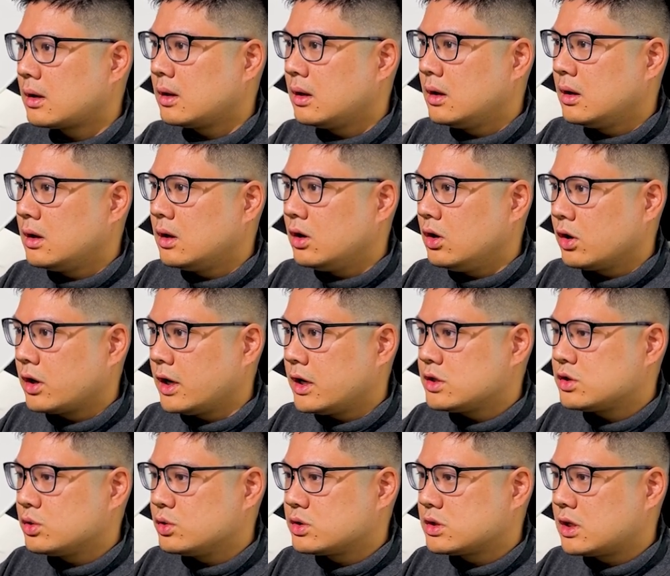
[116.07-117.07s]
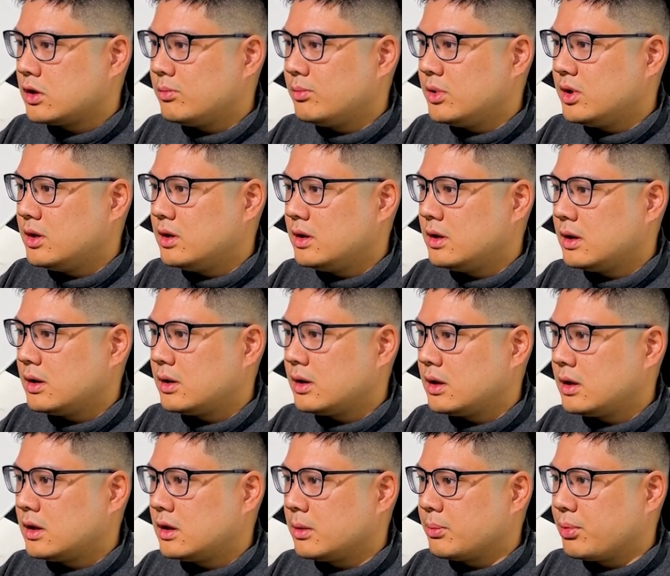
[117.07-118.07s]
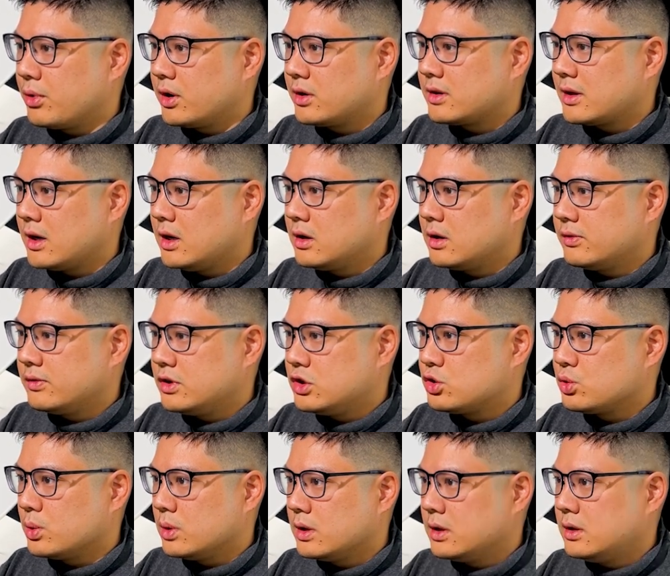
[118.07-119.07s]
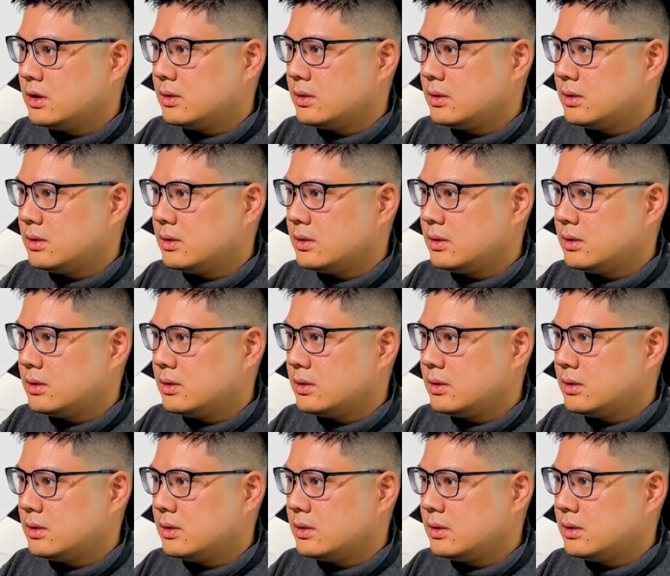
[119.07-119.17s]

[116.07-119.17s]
Okay, so it's giving me the breakdown of each one.